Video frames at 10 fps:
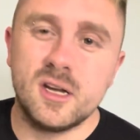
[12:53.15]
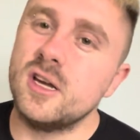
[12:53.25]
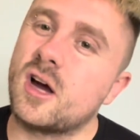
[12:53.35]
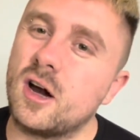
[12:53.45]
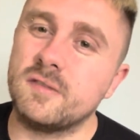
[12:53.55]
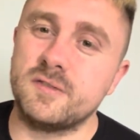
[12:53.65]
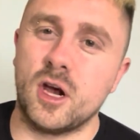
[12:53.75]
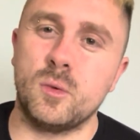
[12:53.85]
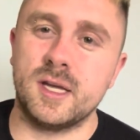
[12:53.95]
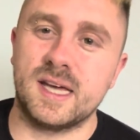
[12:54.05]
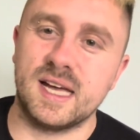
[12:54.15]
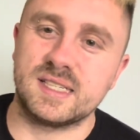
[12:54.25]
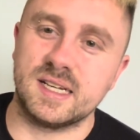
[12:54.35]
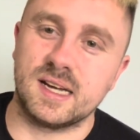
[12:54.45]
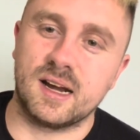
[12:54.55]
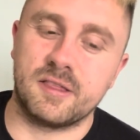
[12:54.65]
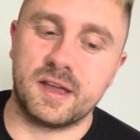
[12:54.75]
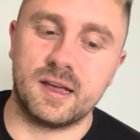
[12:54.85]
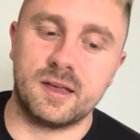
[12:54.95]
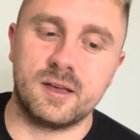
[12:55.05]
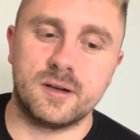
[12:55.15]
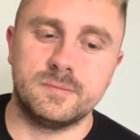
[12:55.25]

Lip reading: you kind of know what you're getting. And I think